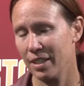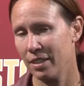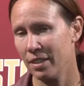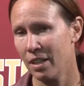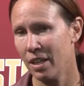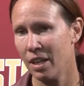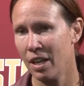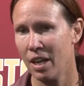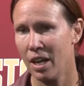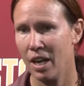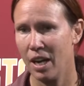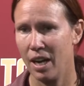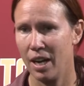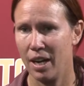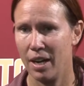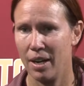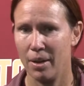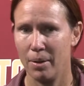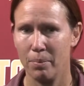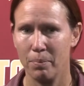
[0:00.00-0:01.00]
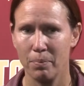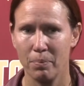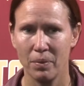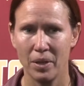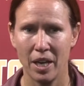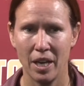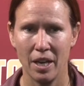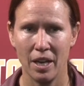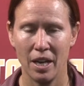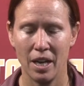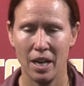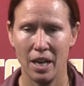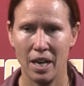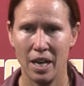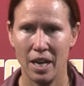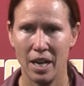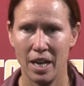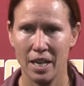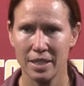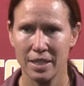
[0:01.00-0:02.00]
And
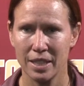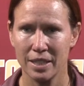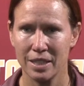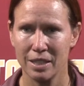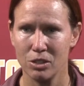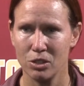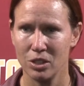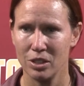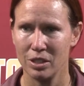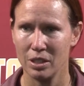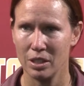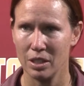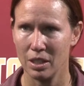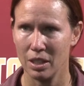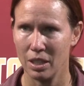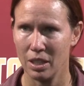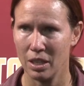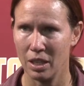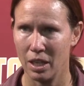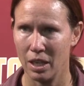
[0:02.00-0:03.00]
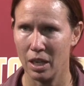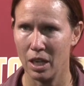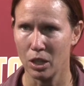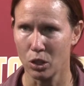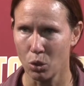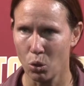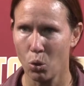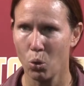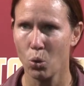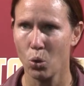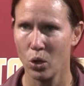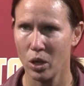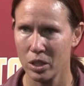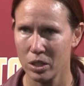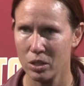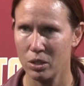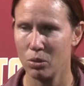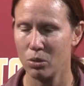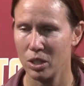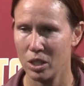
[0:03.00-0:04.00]
I think there's a core
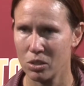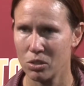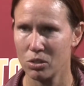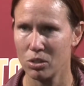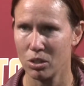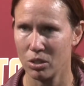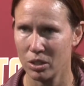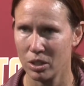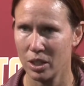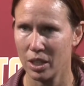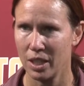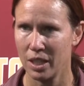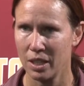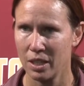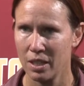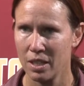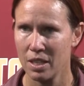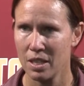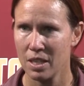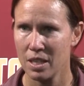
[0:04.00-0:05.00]
unit, certainly,